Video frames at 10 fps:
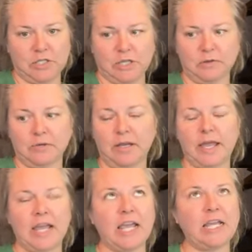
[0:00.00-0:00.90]
So, I
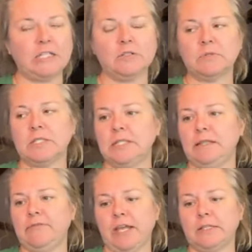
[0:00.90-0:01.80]
hate doing the
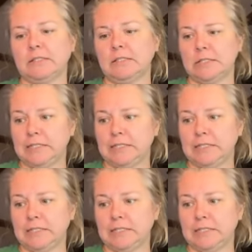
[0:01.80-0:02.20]
ceiling fans because